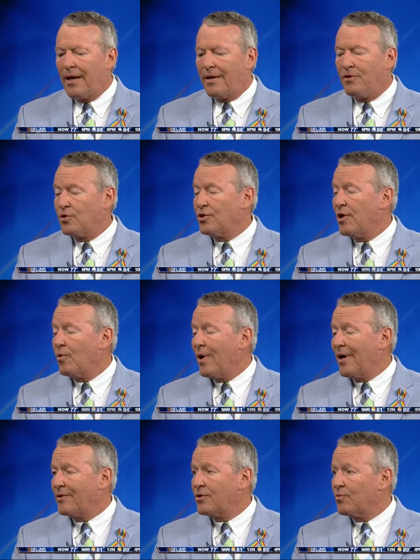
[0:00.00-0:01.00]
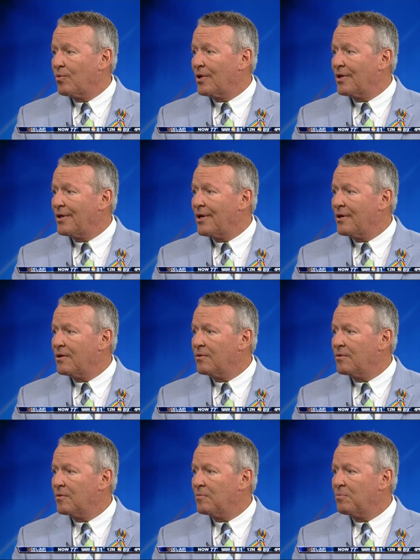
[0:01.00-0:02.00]
and there's no way to really
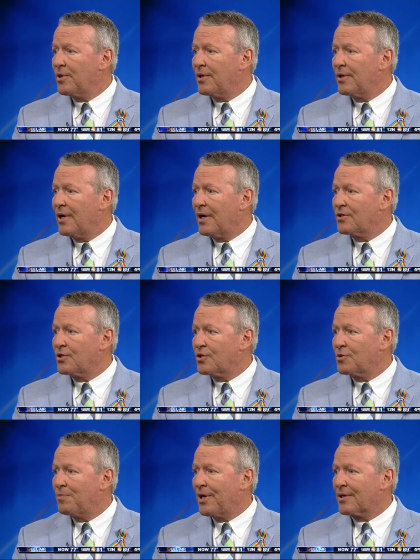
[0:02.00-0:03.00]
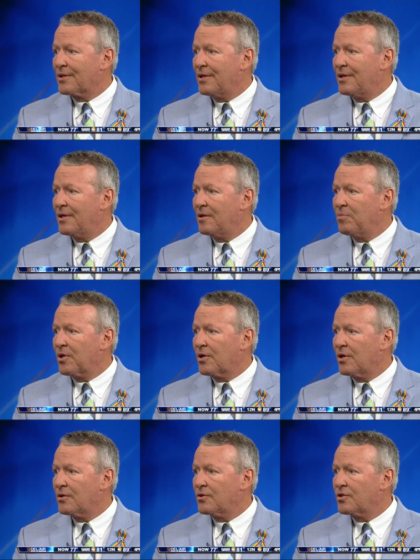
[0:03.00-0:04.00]
know, but I suspect he did
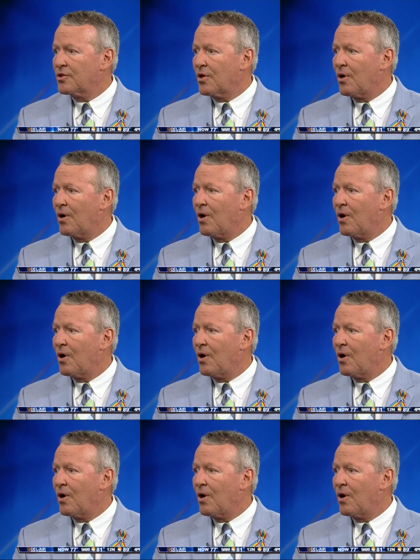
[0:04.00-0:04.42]
because